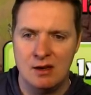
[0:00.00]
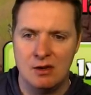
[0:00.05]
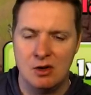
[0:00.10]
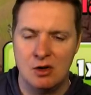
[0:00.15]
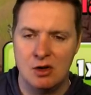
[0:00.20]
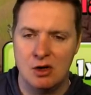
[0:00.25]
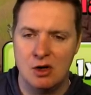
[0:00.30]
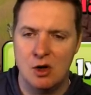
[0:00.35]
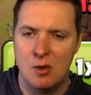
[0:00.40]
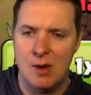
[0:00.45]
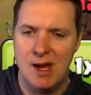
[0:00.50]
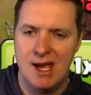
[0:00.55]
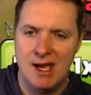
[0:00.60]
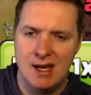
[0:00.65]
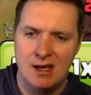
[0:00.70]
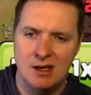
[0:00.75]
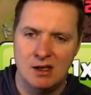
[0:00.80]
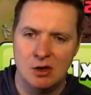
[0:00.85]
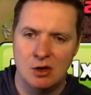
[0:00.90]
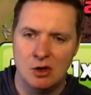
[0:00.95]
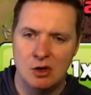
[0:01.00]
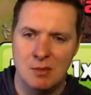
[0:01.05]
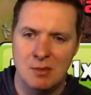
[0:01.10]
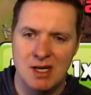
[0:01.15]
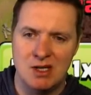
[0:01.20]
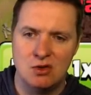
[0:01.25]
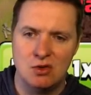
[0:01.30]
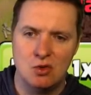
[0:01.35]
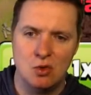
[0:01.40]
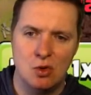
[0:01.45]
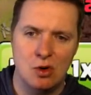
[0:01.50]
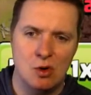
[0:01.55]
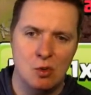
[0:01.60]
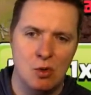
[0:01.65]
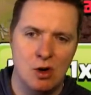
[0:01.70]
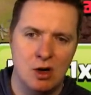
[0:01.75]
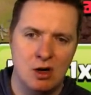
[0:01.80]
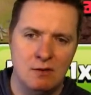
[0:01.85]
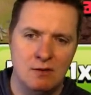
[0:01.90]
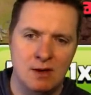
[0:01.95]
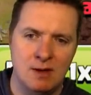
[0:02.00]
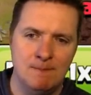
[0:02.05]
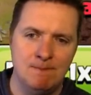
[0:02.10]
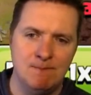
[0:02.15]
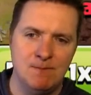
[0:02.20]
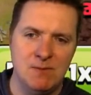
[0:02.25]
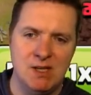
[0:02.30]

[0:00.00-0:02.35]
They're going to go ahead and they're going to make short work of it.